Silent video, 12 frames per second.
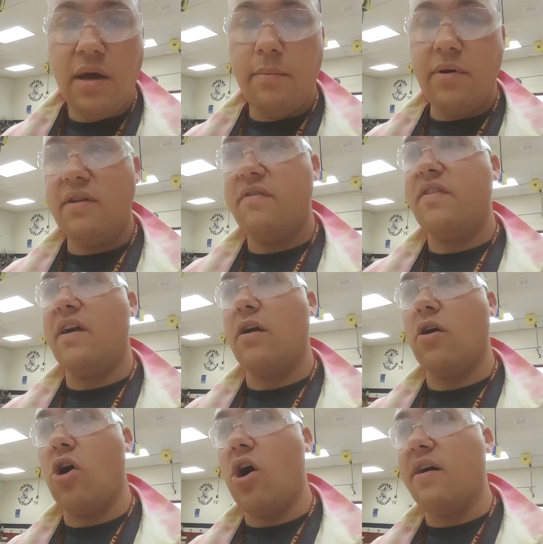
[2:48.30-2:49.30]
but if they
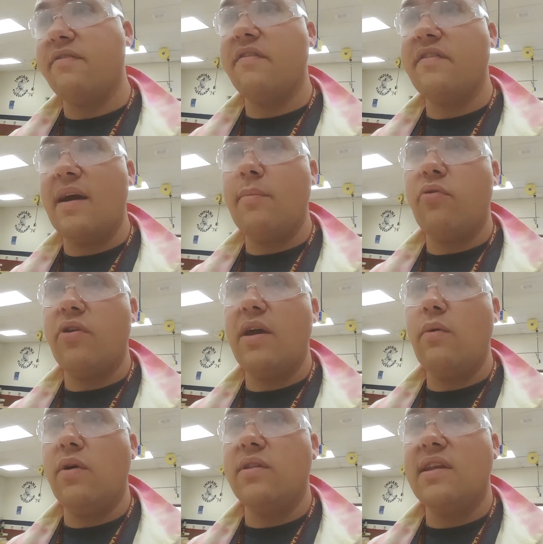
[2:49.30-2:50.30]
are off of
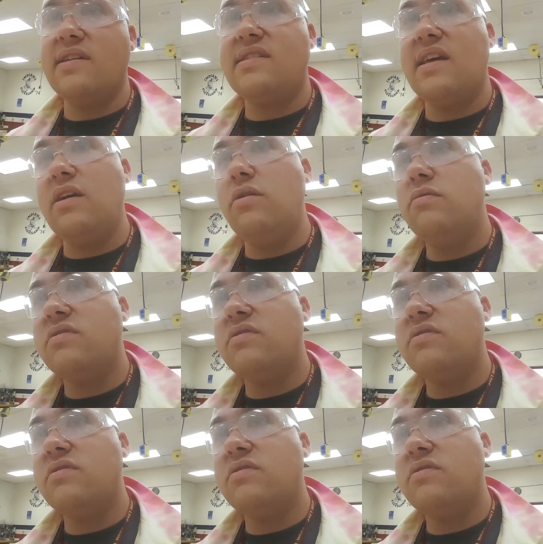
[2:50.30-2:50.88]
9.81, let's say you